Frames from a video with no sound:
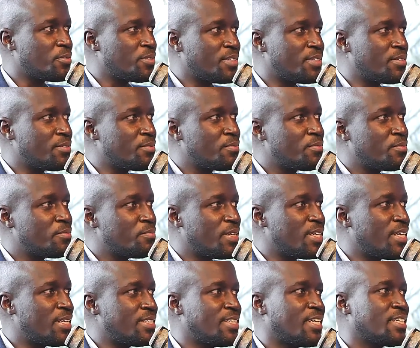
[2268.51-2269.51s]
so we
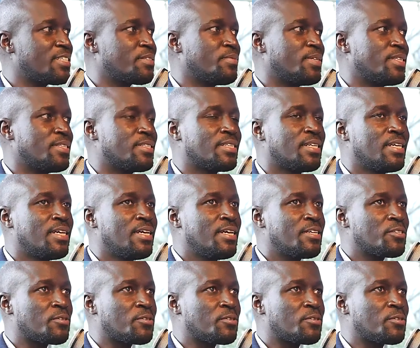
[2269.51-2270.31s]
made adjustments.